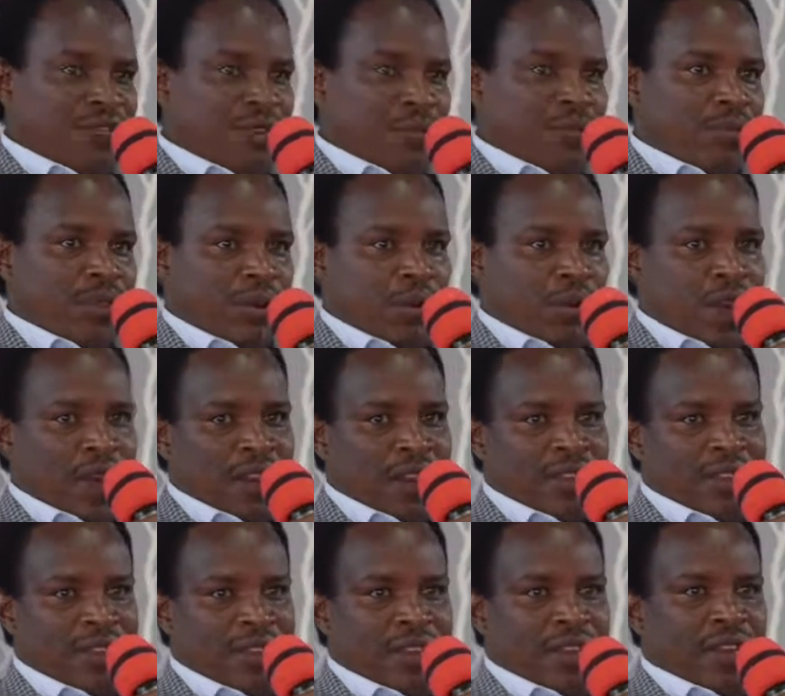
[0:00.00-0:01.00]
from the
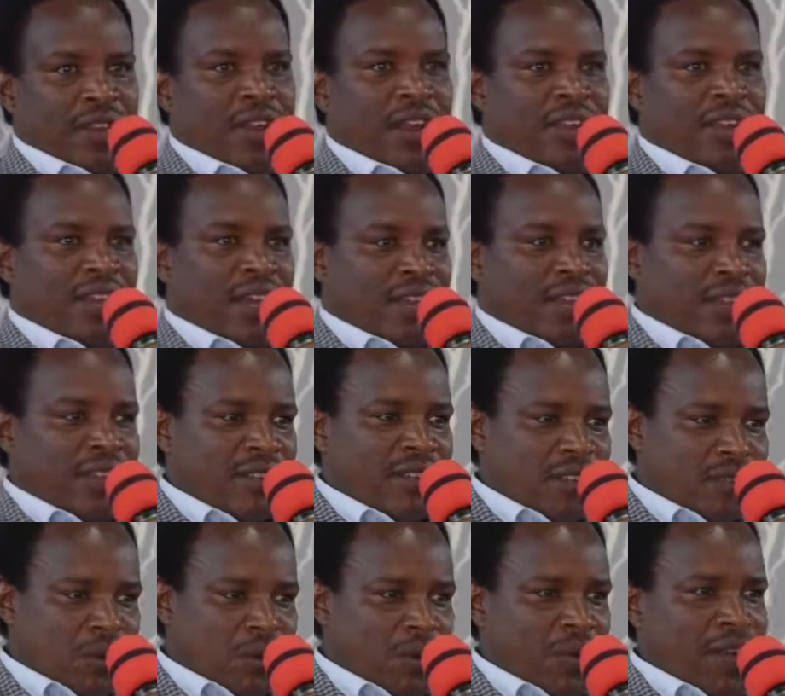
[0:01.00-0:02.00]
world, and that
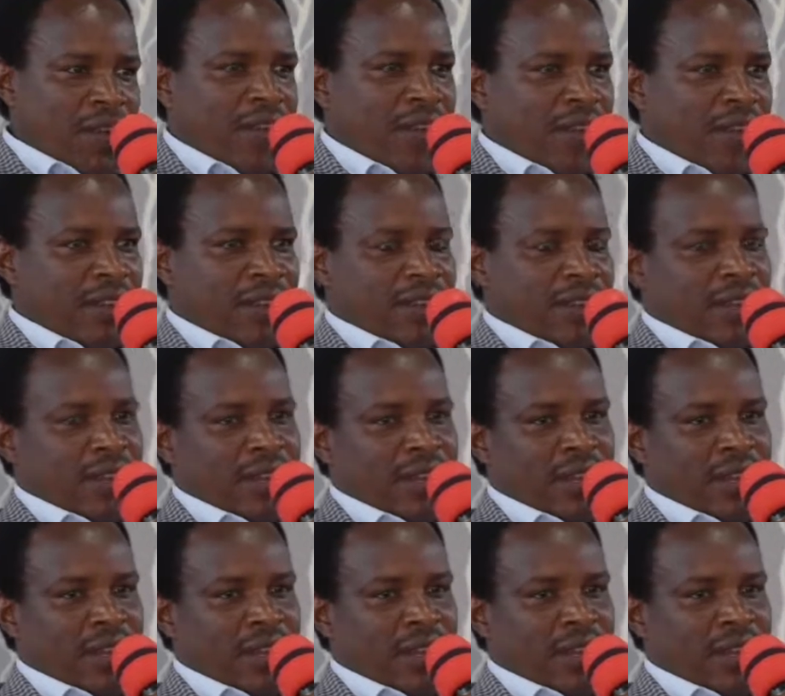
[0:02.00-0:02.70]
is where